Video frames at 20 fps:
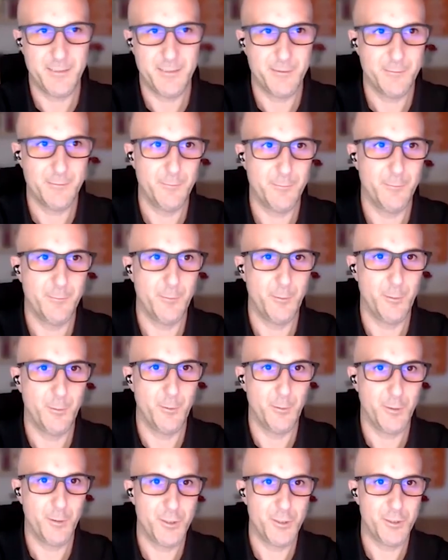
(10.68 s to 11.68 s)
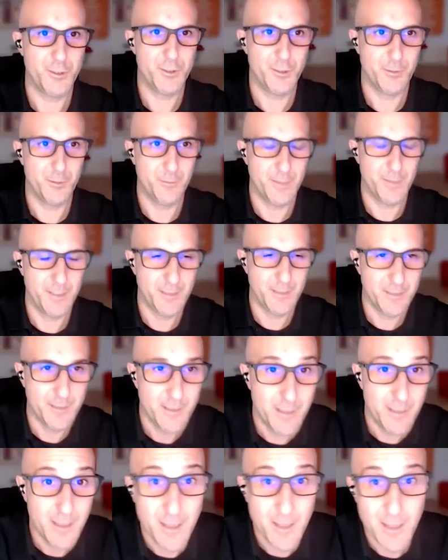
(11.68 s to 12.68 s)
for showing
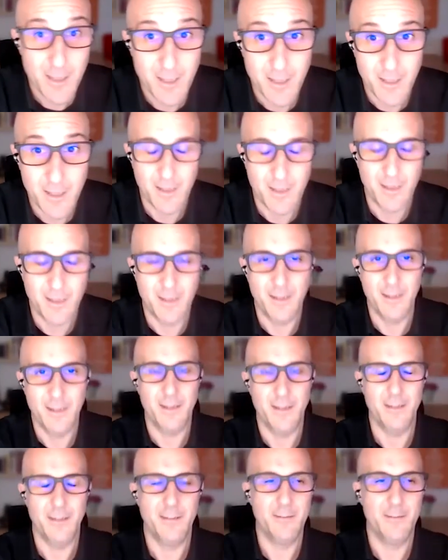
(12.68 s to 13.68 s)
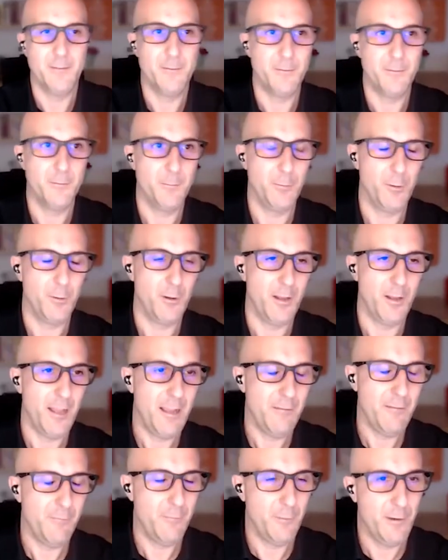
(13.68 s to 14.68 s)

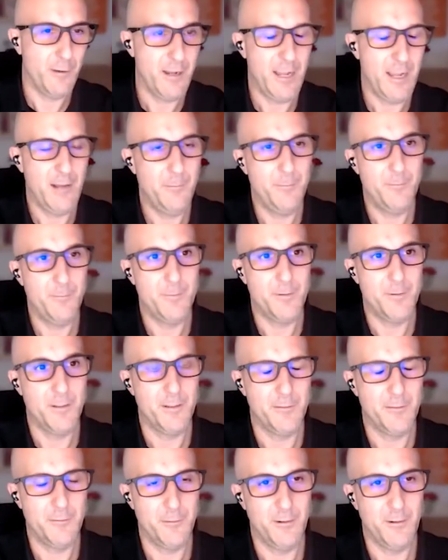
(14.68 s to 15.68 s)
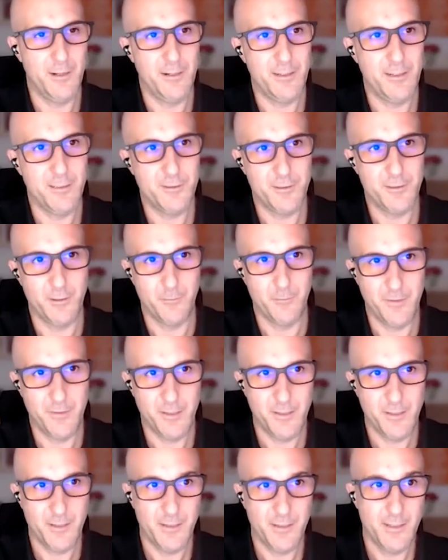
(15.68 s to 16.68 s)
for help for learning
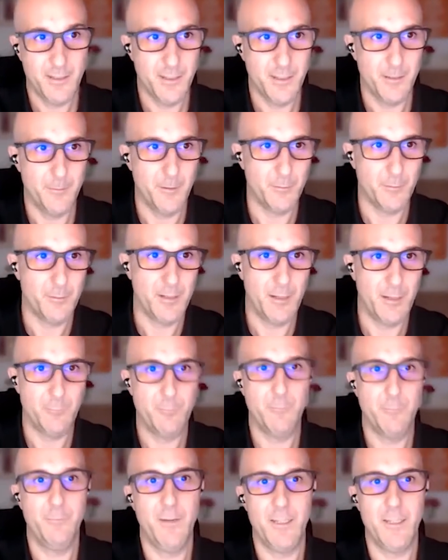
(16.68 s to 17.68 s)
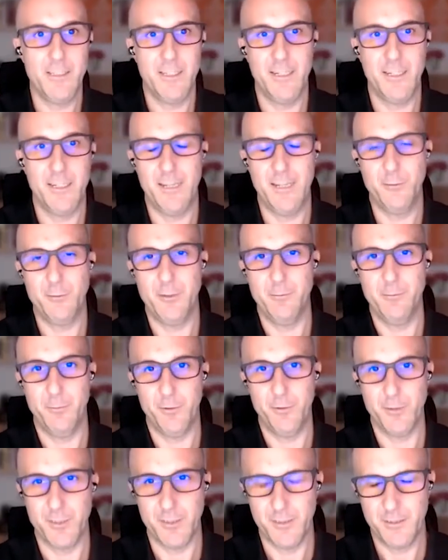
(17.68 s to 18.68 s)
something about how to face an IoT
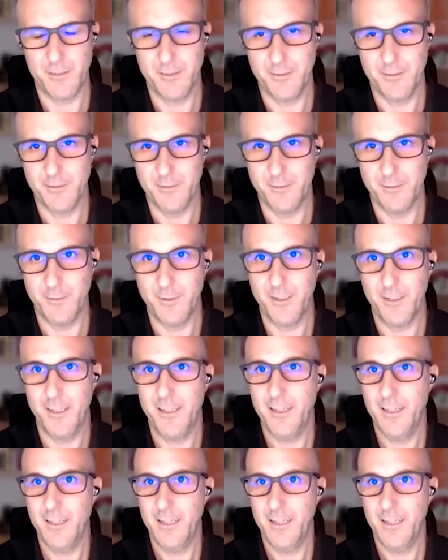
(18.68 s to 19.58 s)
project. Okay,